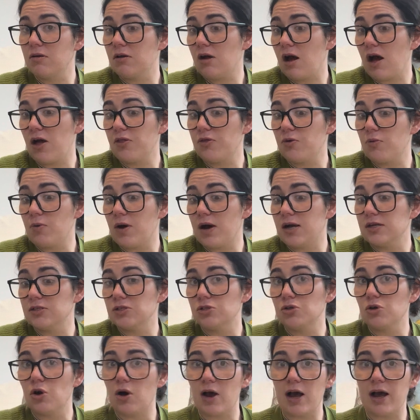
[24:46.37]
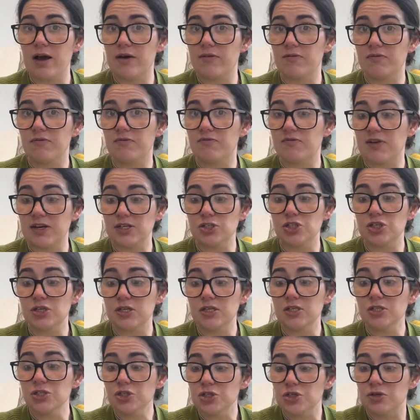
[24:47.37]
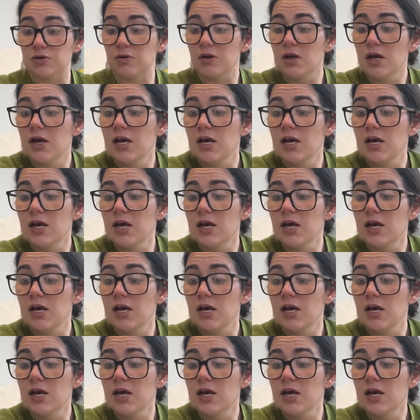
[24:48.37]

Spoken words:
otherwise not have ventured into.